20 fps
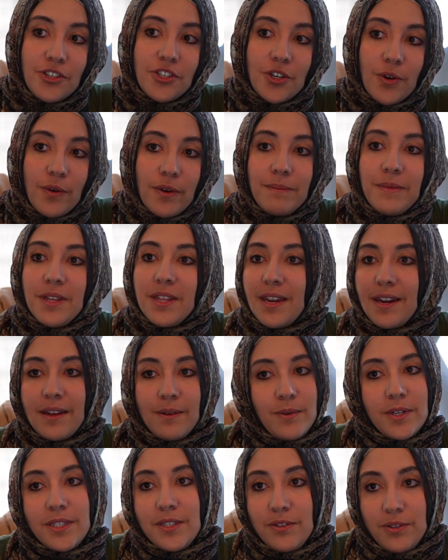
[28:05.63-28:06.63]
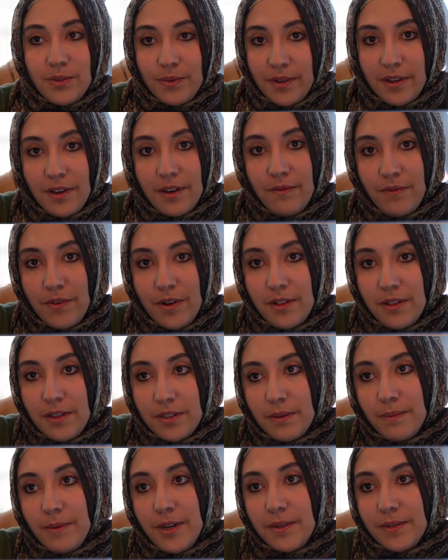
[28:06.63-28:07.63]
showing me that I wasn't doing it for Allah
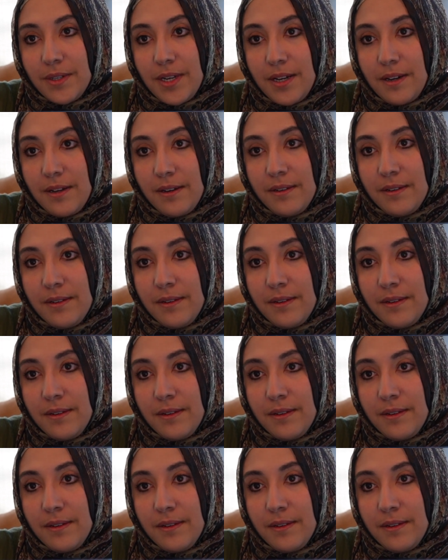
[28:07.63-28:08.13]
subhanahu wa ta'ala.